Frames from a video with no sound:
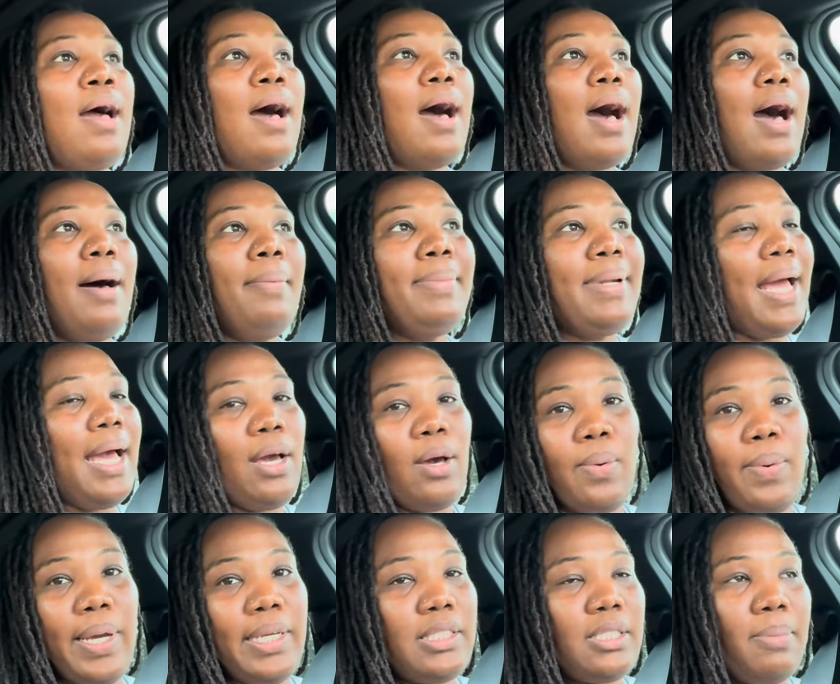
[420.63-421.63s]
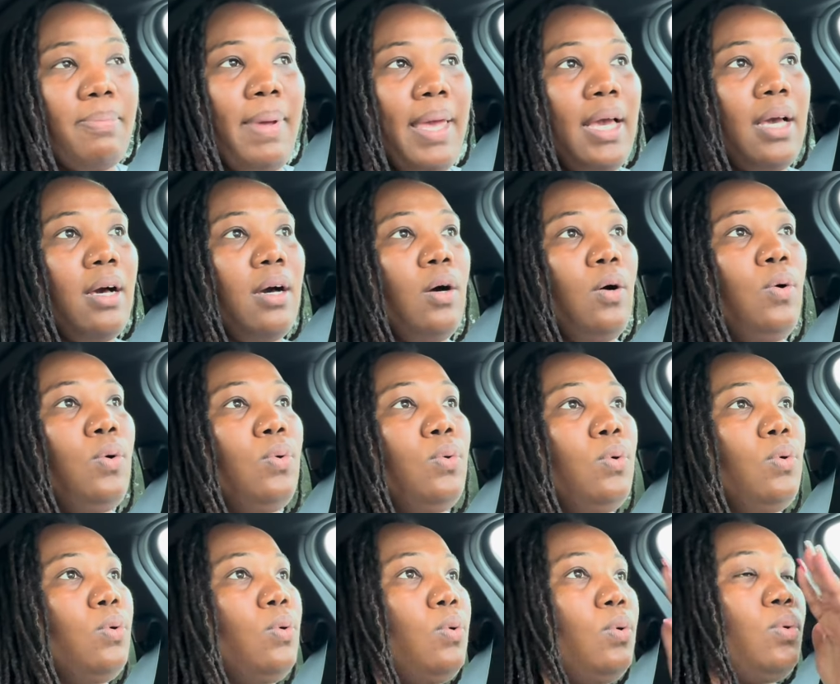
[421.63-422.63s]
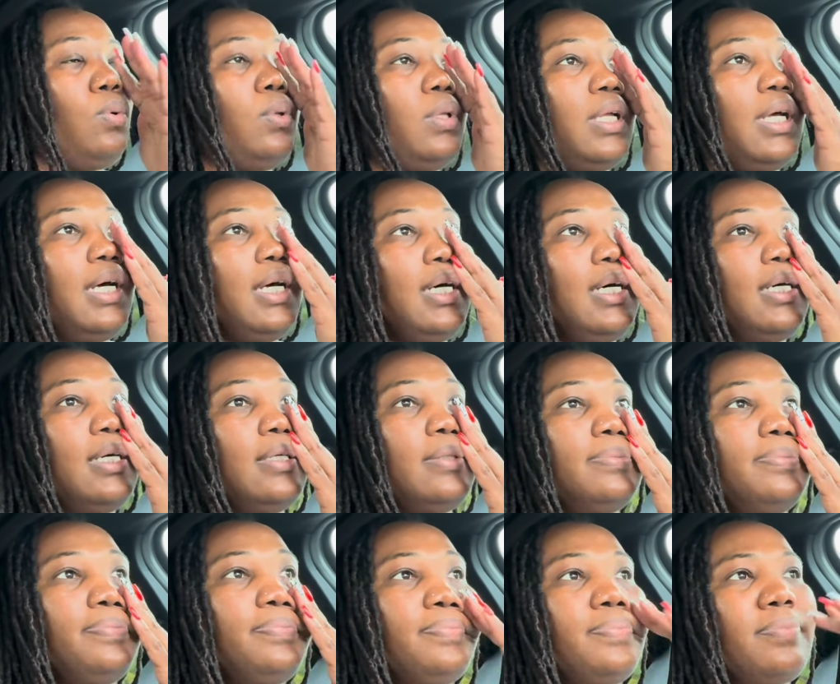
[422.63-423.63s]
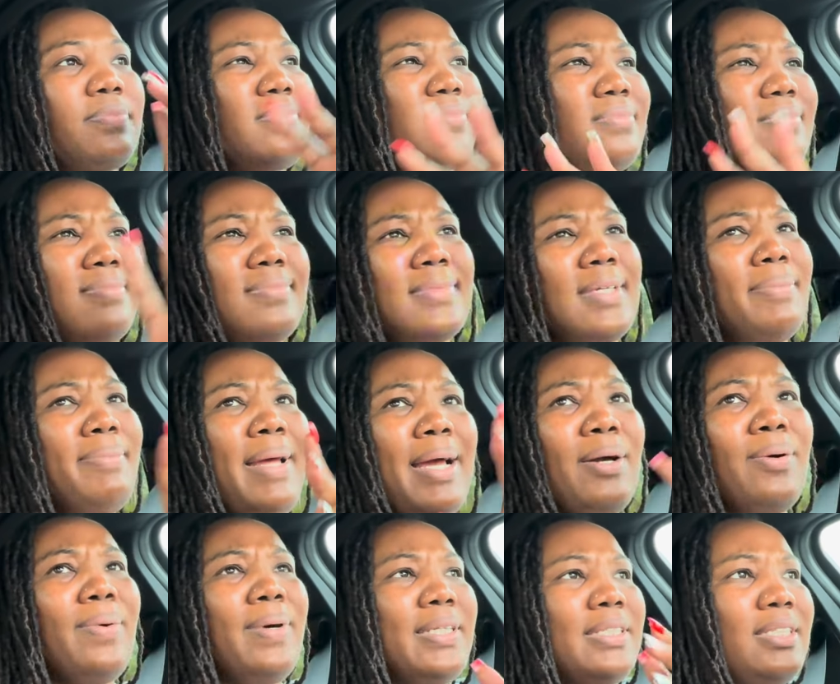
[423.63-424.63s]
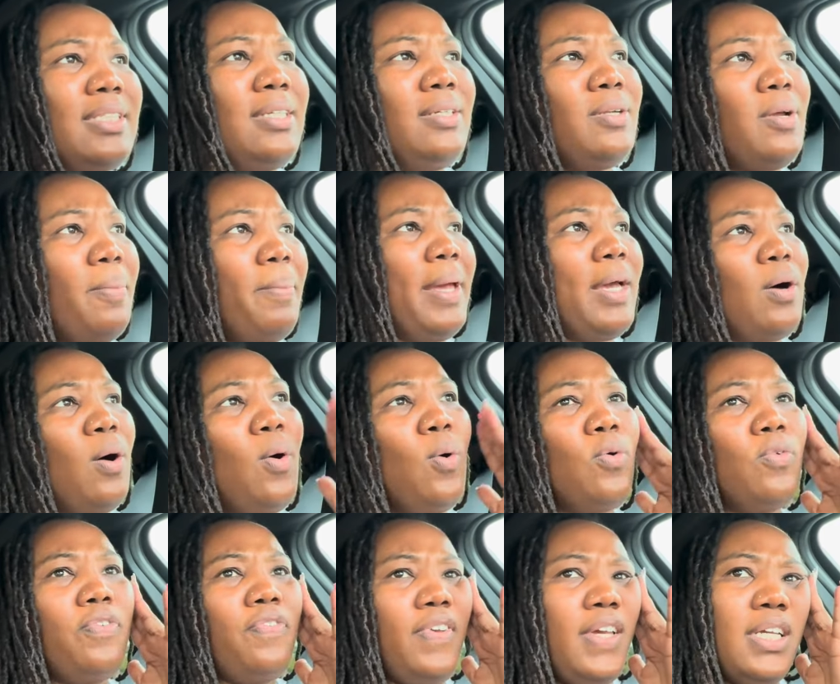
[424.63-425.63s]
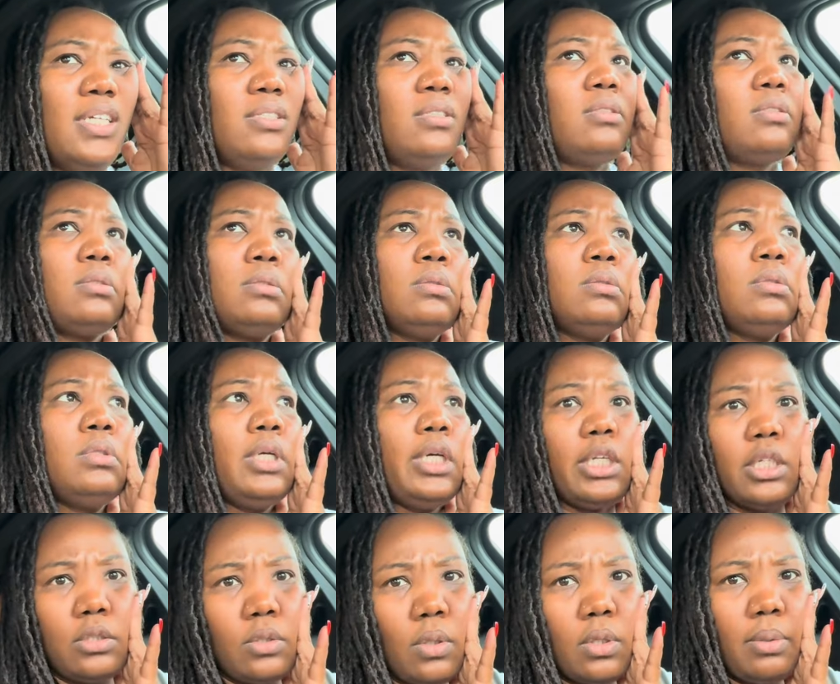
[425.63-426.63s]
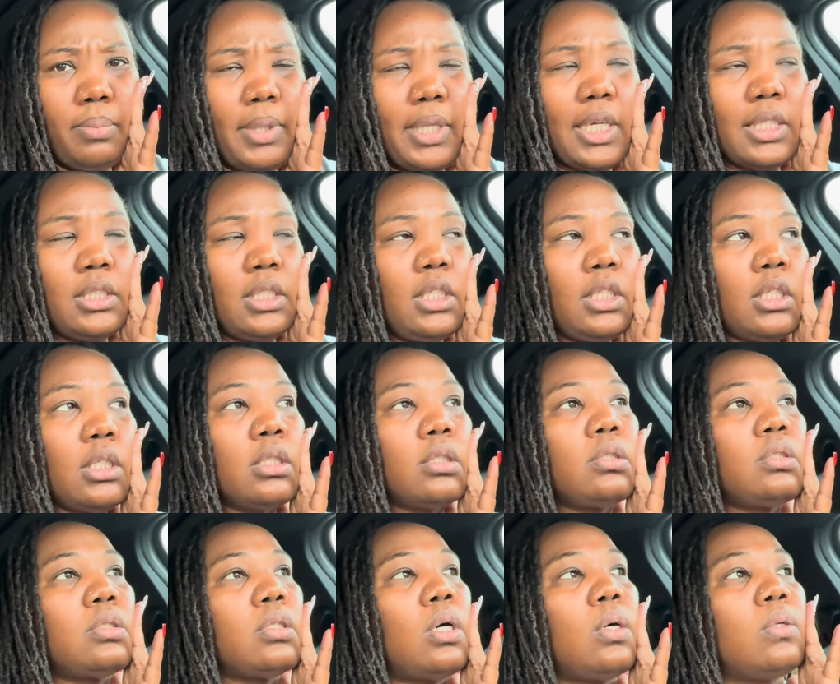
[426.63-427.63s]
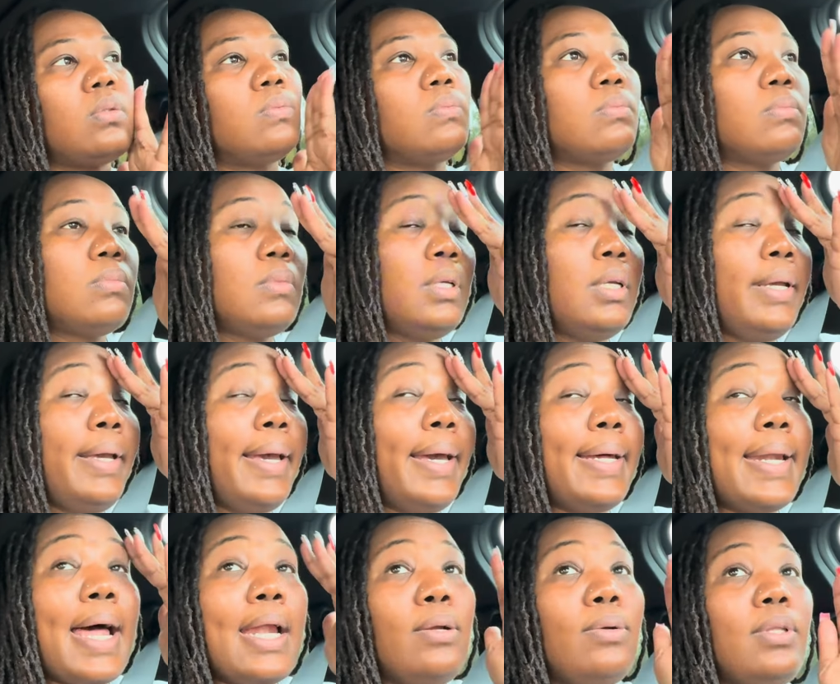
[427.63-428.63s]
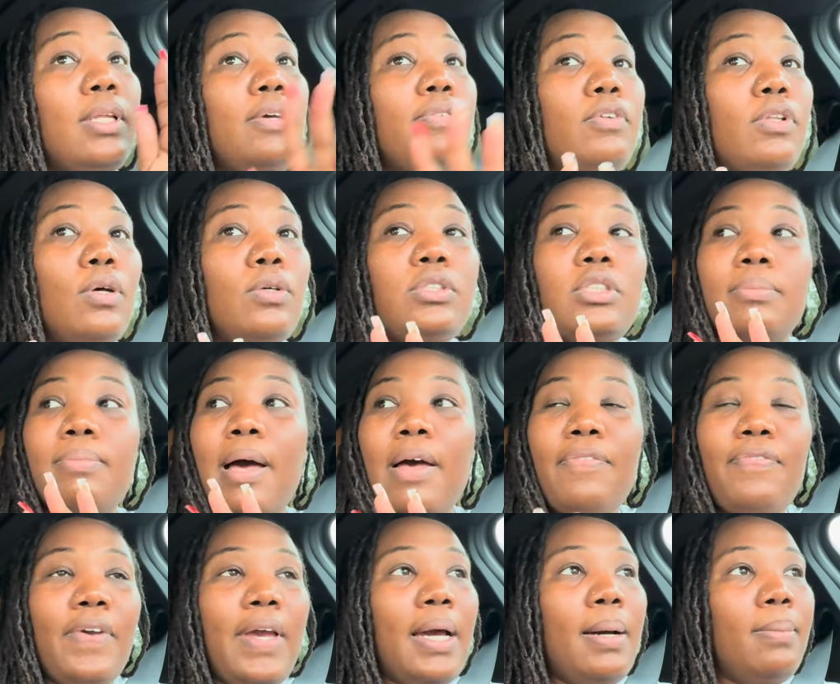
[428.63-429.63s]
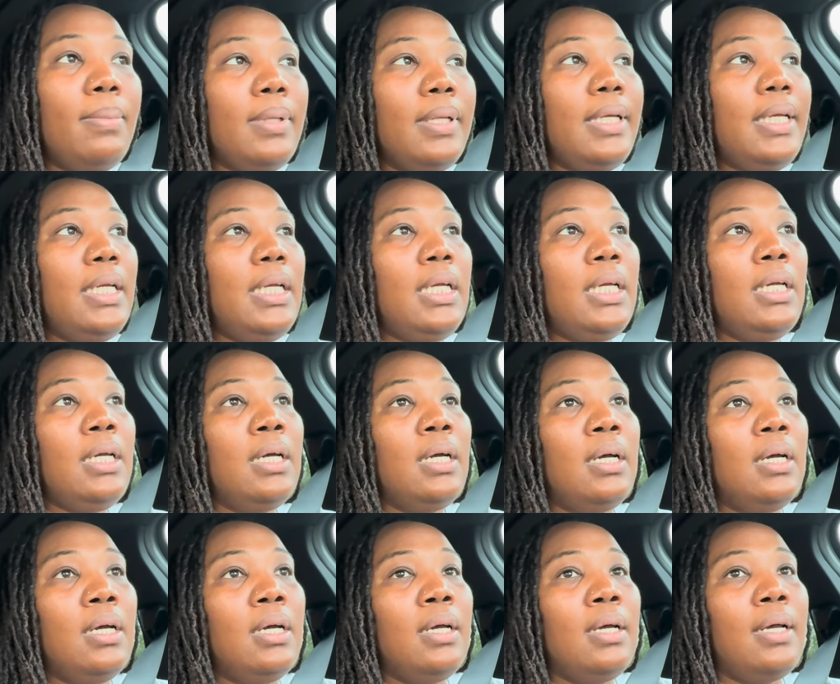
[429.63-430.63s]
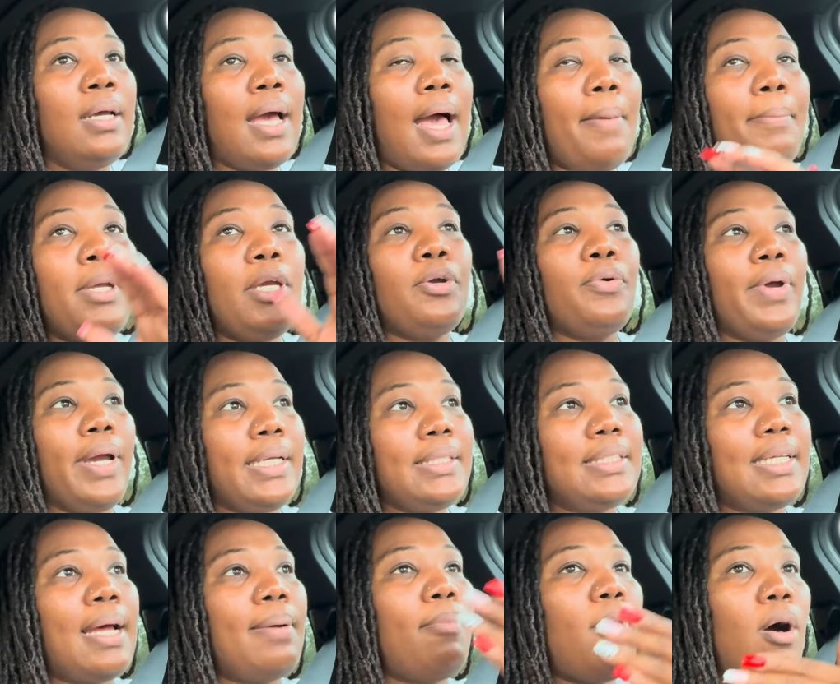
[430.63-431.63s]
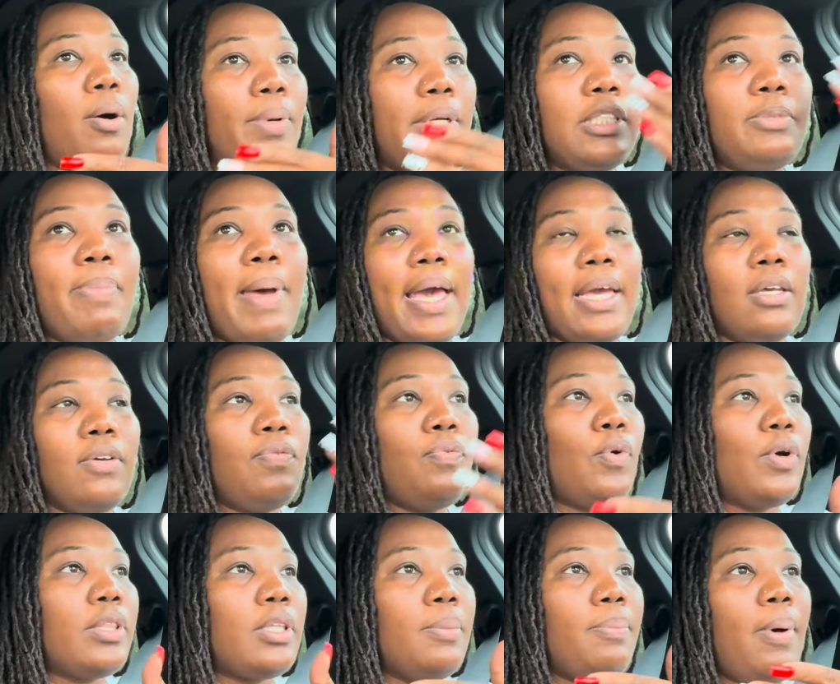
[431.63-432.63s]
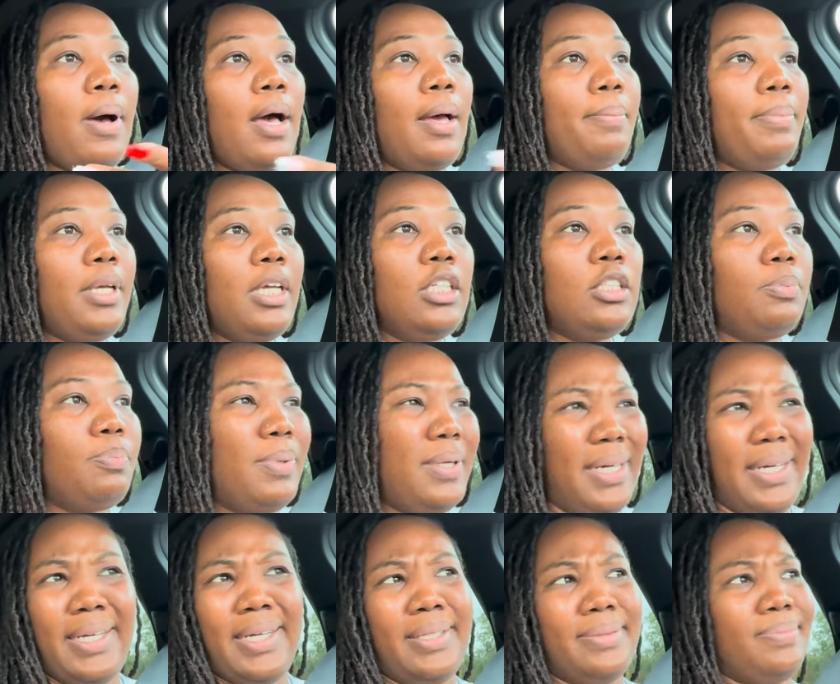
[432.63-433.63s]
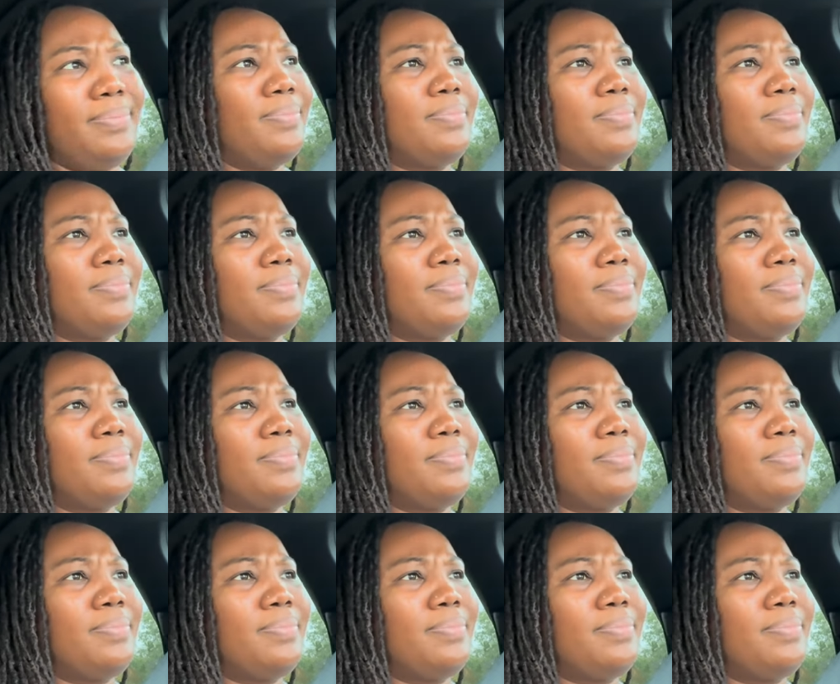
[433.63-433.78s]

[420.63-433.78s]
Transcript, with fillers: I'm not going to make a whole, um, I'm not going to, you know, make a whole feast and it's only me that's eating. So, and I don't live close to my family. I mean, granted, I'm always back and forth in Palm Beach, but